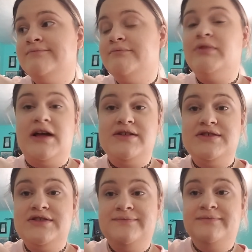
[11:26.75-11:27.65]
Blush.
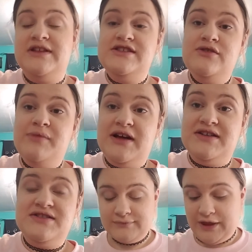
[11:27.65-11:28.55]
Let's do
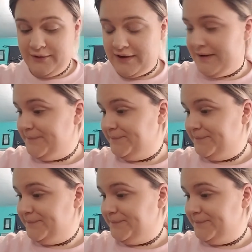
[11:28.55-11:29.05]
blush. Okay.